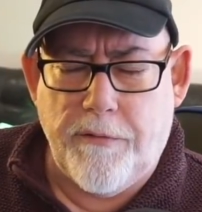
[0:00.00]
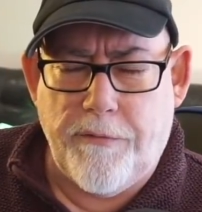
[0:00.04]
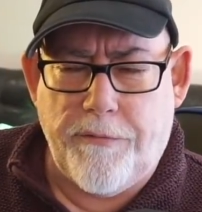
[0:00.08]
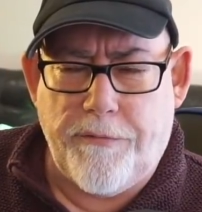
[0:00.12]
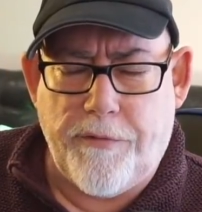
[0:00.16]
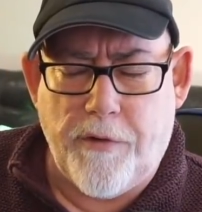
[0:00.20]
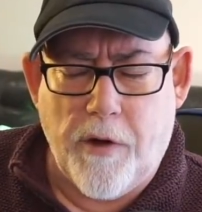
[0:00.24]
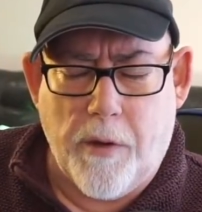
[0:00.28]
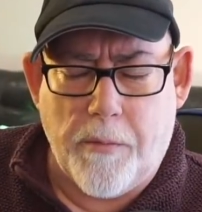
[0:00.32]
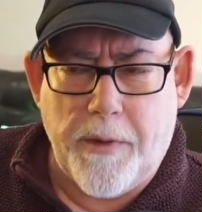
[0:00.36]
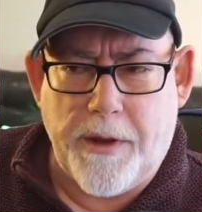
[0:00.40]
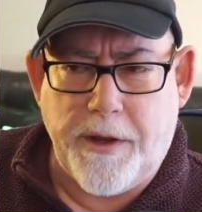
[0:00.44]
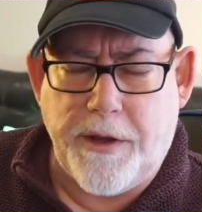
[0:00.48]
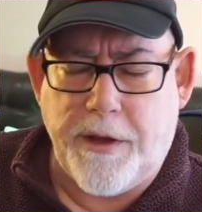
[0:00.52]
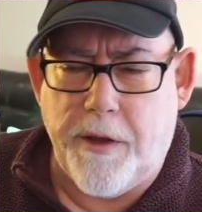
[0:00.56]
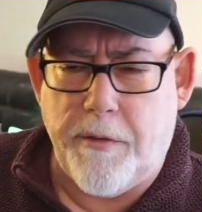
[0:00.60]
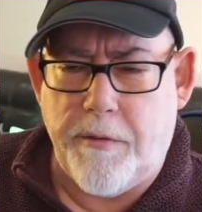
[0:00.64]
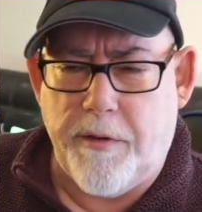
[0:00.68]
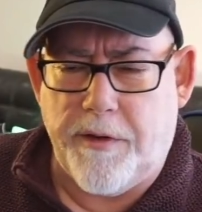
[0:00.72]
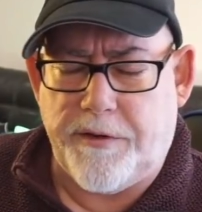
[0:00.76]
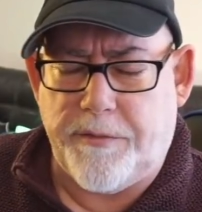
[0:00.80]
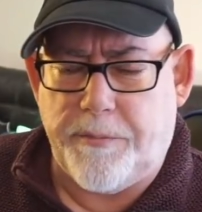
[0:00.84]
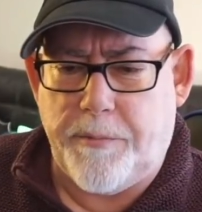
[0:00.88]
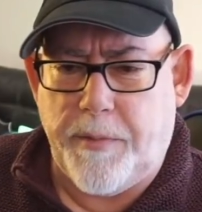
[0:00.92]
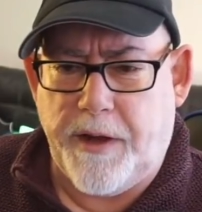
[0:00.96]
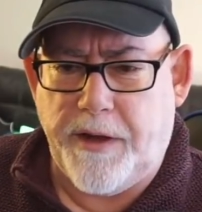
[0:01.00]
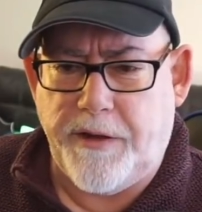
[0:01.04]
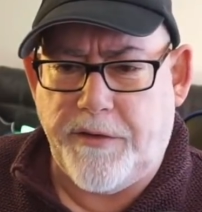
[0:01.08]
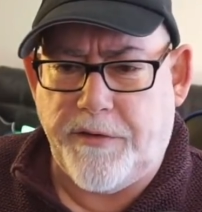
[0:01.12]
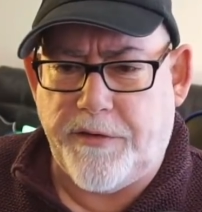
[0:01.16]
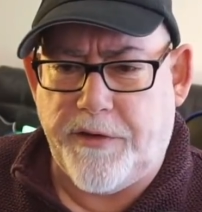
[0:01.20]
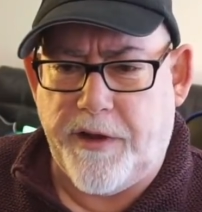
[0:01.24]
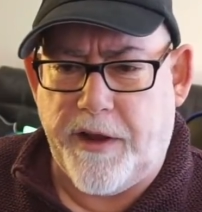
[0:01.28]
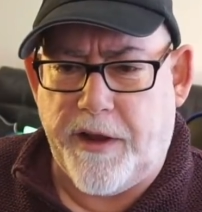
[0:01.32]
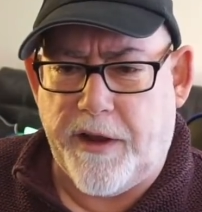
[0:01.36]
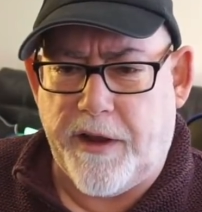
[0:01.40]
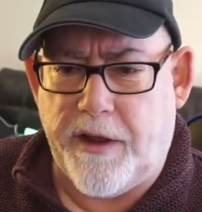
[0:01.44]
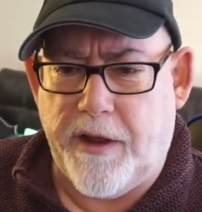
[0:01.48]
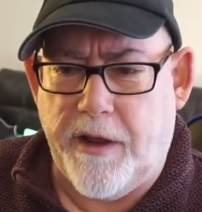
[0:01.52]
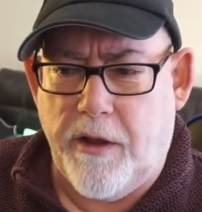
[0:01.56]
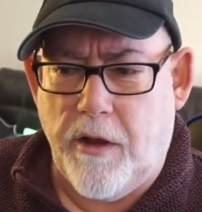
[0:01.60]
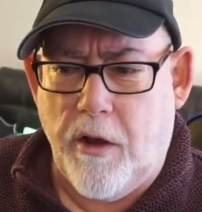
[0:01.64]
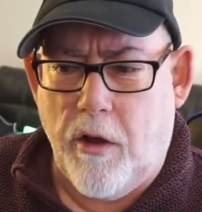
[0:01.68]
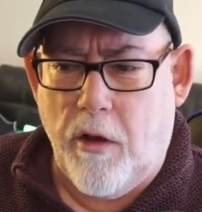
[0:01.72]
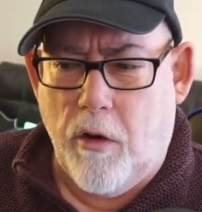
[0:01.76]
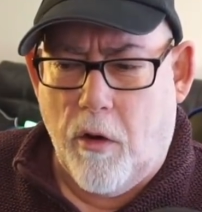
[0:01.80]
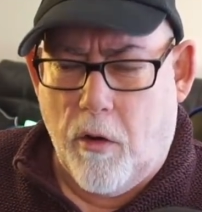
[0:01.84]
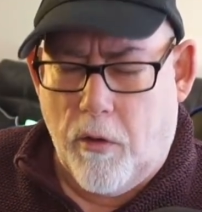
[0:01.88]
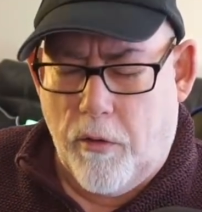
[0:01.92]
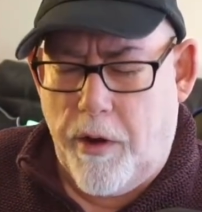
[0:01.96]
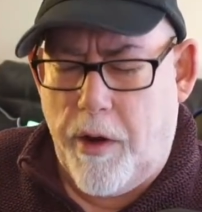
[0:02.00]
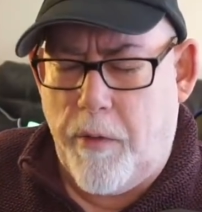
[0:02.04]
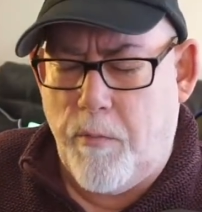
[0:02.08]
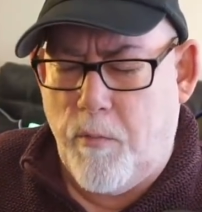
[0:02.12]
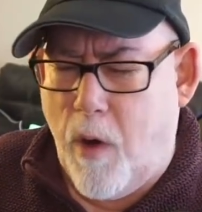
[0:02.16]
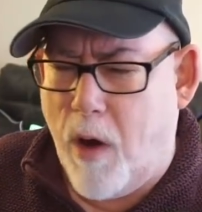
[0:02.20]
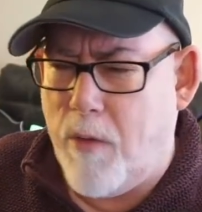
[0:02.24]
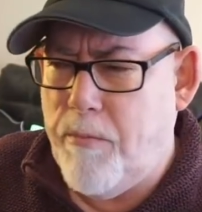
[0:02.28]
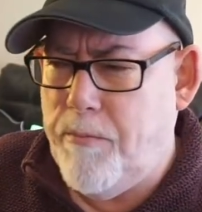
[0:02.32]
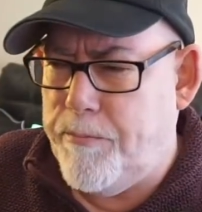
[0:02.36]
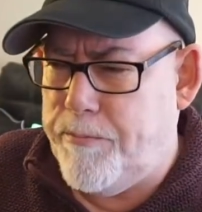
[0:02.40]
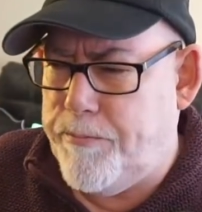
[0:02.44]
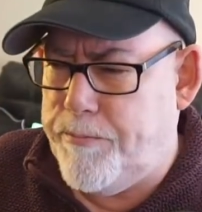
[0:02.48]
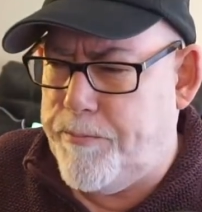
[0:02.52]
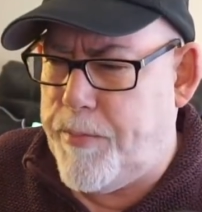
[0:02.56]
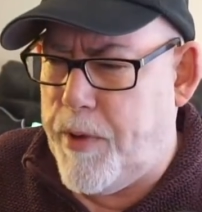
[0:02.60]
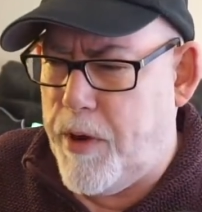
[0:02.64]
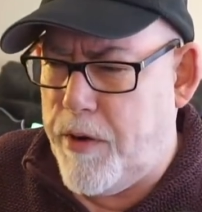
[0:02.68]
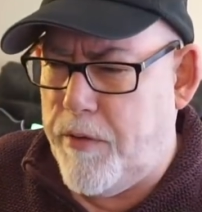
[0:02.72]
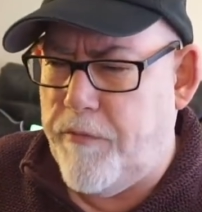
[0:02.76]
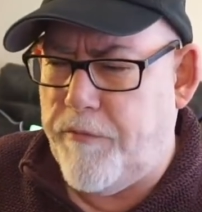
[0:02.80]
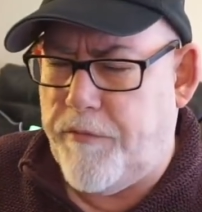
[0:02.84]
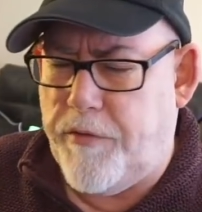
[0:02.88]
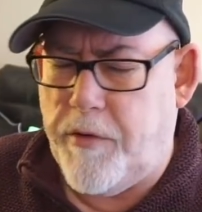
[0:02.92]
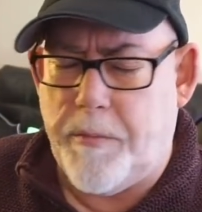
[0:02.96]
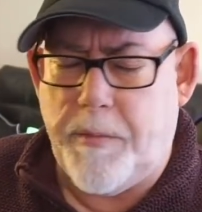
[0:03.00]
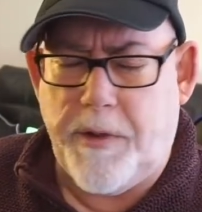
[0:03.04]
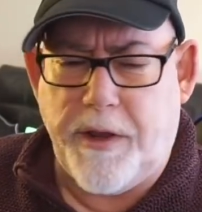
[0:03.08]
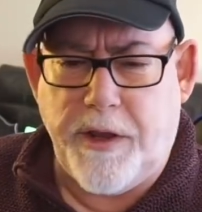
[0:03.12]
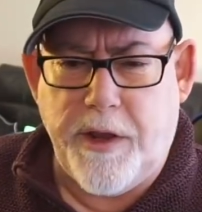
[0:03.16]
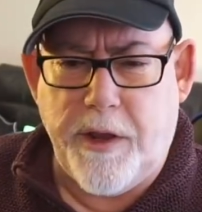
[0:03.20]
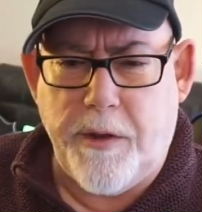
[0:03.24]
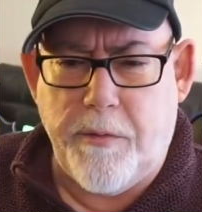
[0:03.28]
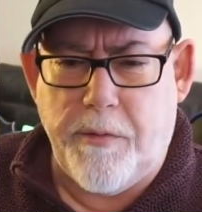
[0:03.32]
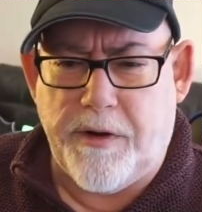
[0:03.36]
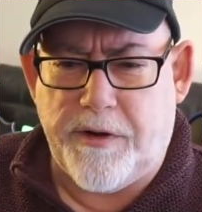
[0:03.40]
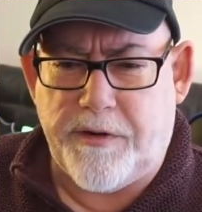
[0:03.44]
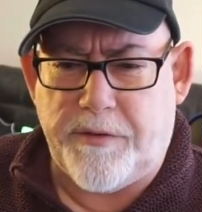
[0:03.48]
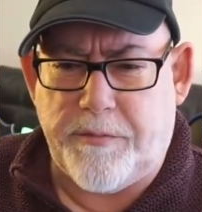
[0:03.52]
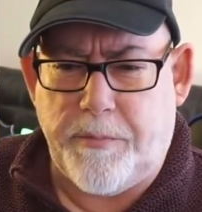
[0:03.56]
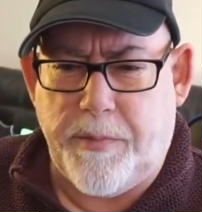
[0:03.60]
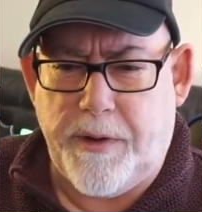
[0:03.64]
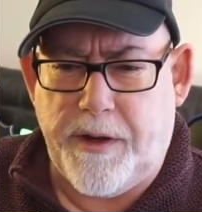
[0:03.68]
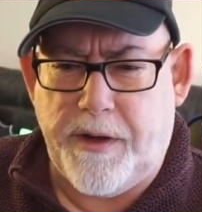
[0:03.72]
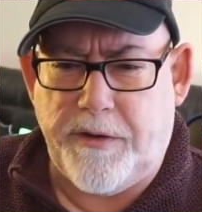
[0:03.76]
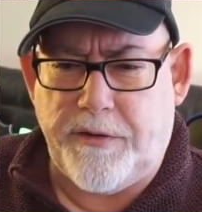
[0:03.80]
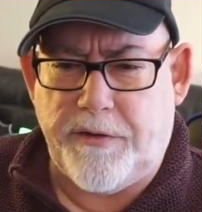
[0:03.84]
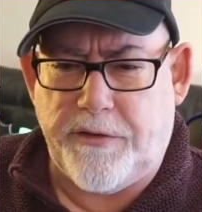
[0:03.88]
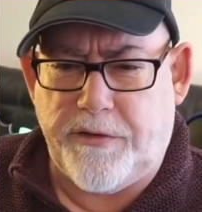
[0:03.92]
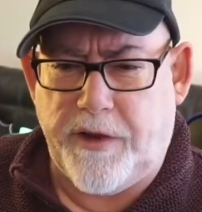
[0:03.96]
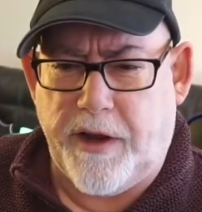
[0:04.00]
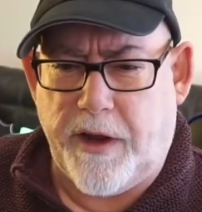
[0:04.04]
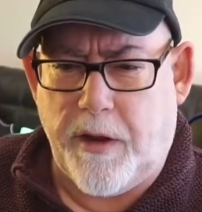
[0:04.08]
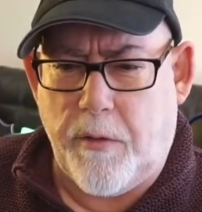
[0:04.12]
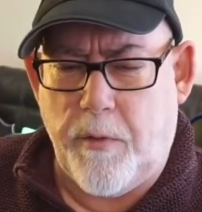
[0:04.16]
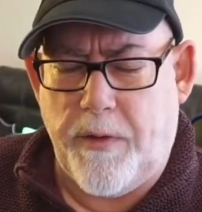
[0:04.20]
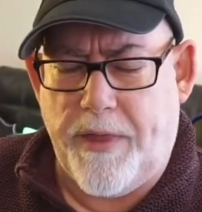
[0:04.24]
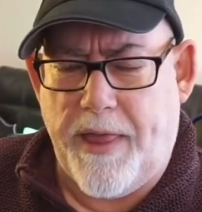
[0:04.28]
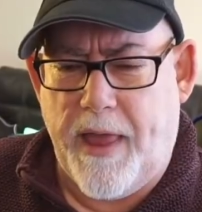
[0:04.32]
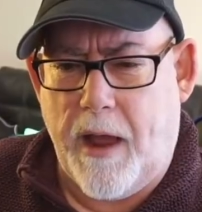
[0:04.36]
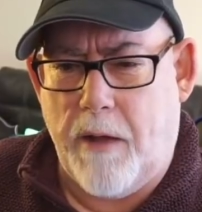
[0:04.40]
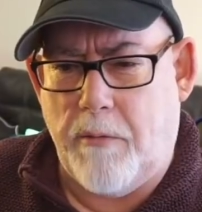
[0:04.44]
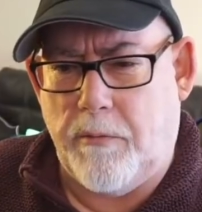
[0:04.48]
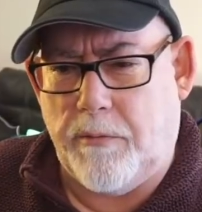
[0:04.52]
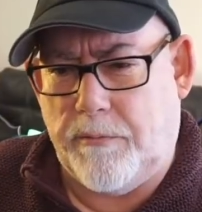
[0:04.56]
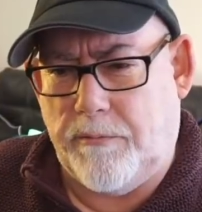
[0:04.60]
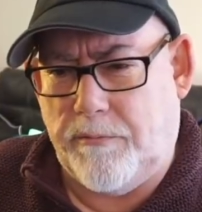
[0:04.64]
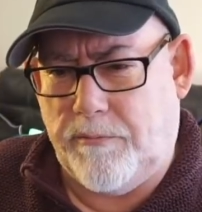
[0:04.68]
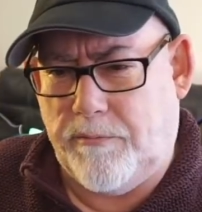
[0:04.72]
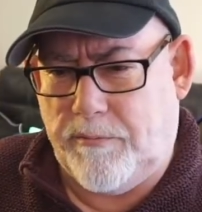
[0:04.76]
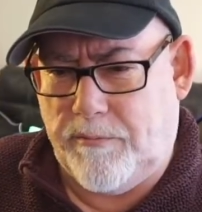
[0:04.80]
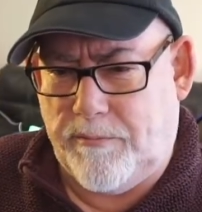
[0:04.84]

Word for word: from a USB stick, or it won't boot from a USB stick without